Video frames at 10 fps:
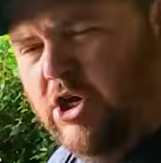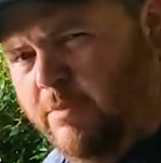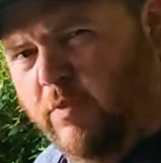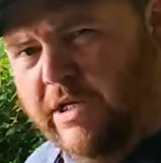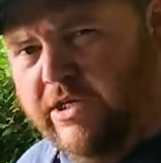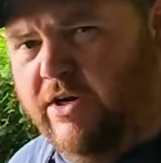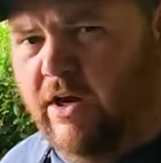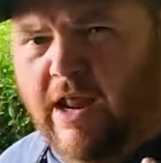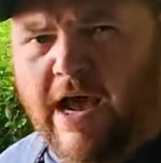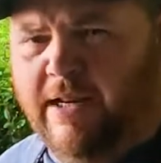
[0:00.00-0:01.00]
tumbleweeds here
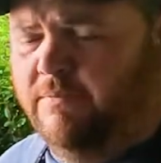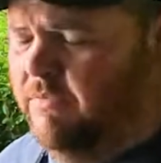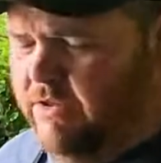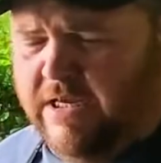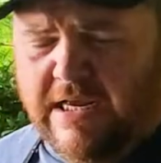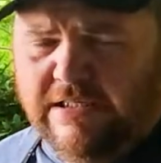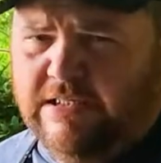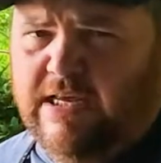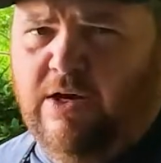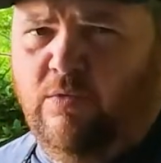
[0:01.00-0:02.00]
to light it. That's the
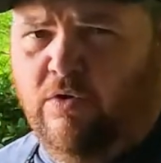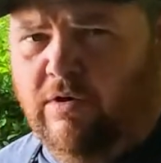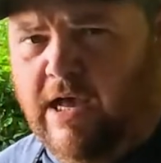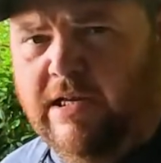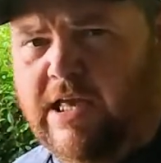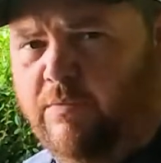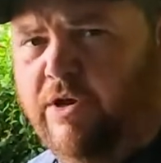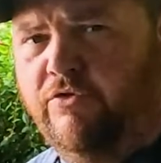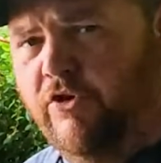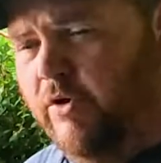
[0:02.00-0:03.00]
easiest thing in the world to light the
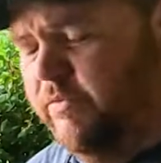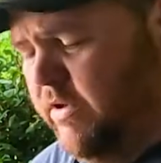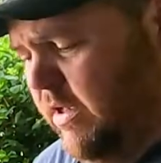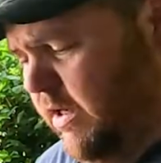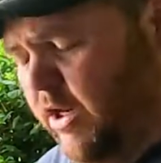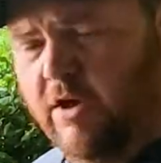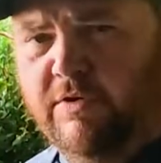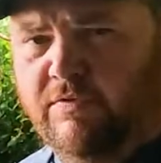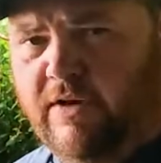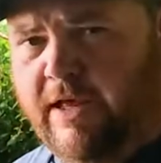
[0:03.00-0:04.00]
Gateway drums. Love
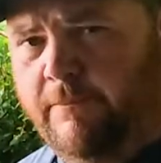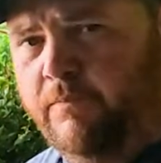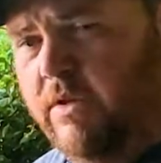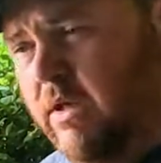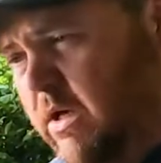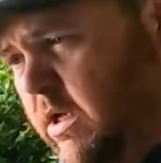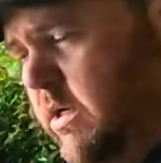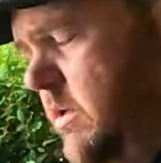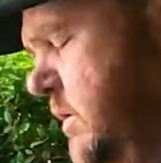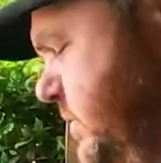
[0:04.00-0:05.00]
it for that.
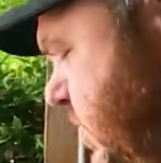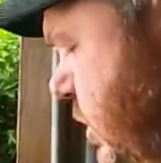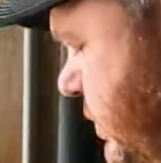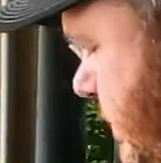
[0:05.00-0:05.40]
So,